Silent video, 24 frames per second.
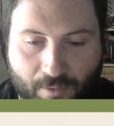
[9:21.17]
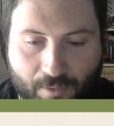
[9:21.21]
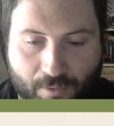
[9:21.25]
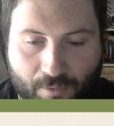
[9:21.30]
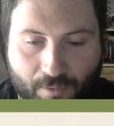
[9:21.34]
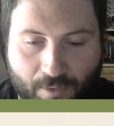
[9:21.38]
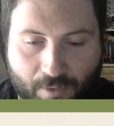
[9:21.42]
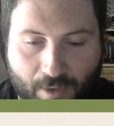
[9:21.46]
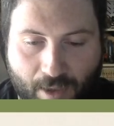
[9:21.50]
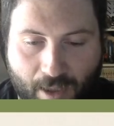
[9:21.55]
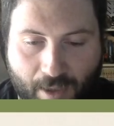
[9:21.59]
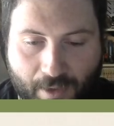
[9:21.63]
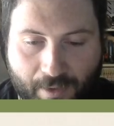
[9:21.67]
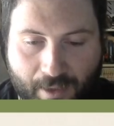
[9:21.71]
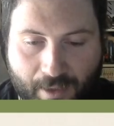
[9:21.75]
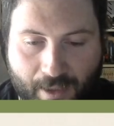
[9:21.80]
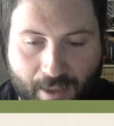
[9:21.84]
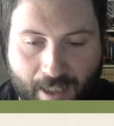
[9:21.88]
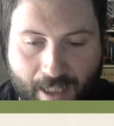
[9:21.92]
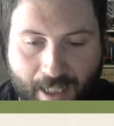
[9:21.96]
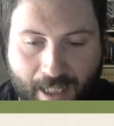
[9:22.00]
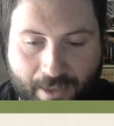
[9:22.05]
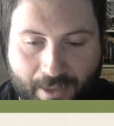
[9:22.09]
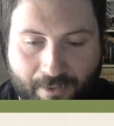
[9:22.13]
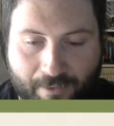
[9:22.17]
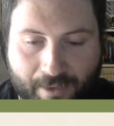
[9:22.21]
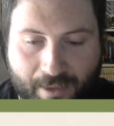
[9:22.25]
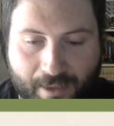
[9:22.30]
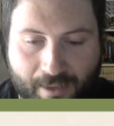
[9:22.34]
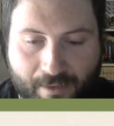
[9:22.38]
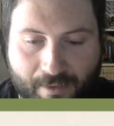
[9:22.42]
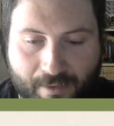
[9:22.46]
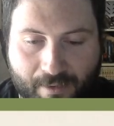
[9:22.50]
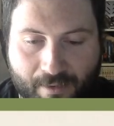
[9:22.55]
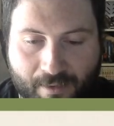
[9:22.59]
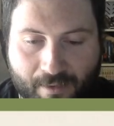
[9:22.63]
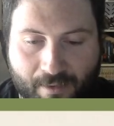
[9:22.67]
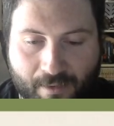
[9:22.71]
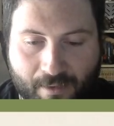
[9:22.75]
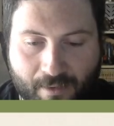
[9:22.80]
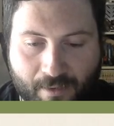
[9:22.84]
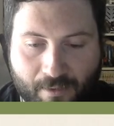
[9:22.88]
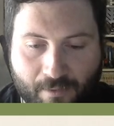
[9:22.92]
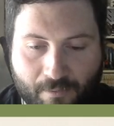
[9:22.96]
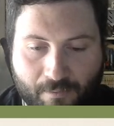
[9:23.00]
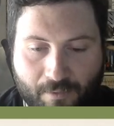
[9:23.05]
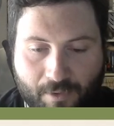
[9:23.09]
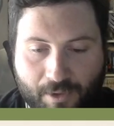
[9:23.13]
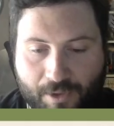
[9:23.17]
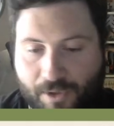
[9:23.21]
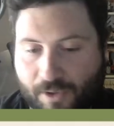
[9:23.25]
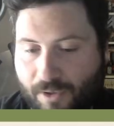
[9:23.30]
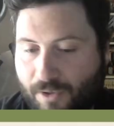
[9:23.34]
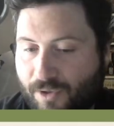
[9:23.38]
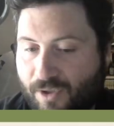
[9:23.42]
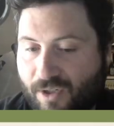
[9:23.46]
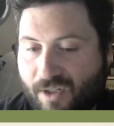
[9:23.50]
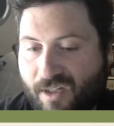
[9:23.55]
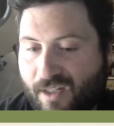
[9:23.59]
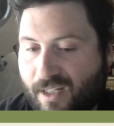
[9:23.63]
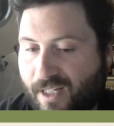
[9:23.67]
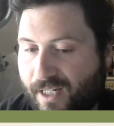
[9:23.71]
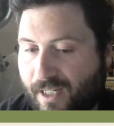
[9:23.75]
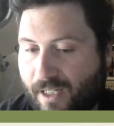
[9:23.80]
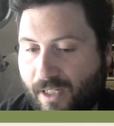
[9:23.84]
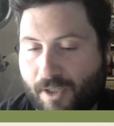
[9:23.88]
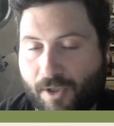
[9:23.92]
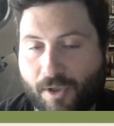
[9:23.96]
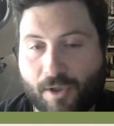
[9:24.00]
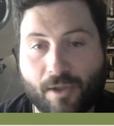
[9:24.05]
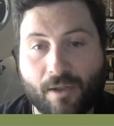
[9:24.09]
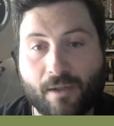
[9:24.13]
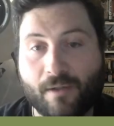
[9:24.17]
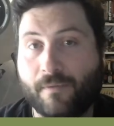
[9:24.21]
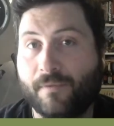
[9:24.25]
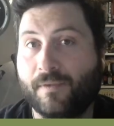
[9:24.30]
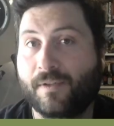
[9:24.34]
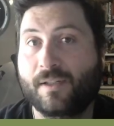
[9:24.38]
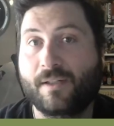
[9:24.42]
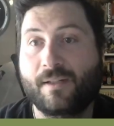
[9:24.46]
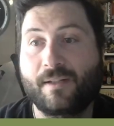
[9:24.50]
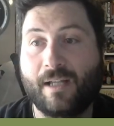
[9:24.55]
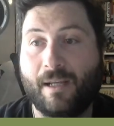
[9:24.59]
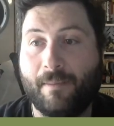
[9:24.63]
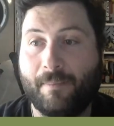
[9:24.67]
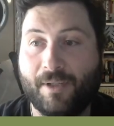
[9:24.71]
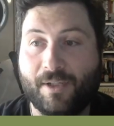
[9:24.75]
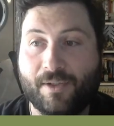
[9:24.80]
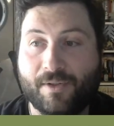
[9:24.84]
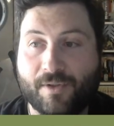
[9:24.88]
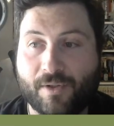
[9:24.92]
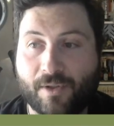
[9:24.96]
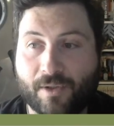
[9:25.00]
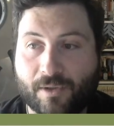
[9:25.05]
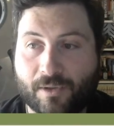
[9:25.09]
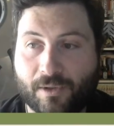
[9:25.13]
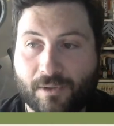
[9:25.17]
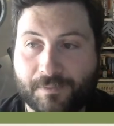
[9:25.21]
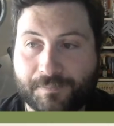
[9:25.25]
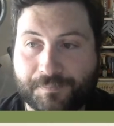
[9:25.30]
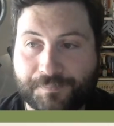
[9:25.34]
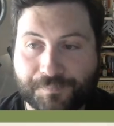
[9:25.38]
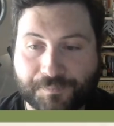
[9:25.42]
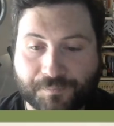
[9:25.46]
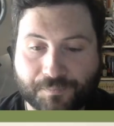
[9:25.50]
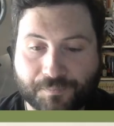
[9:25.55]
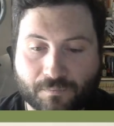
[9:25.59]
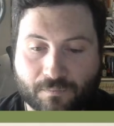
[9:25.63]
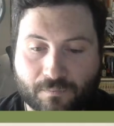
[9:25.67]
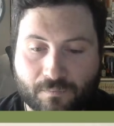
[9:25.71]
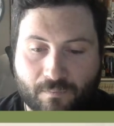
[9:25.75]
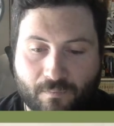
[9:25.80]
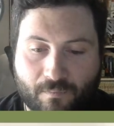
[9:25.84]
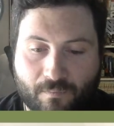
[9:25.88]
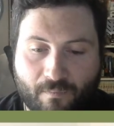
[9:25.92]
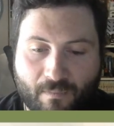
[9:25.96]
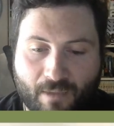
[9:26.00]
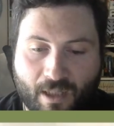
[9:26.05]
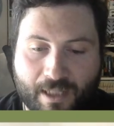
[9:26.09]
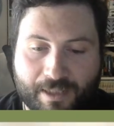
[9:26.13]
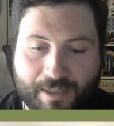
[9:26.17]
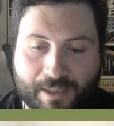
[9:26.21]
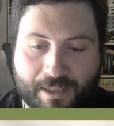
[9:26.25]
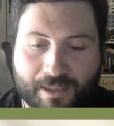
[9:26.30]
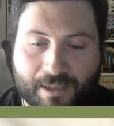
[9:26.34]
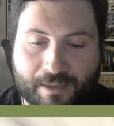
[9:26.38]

draw the iris, which is just like a curved semicircle. And at the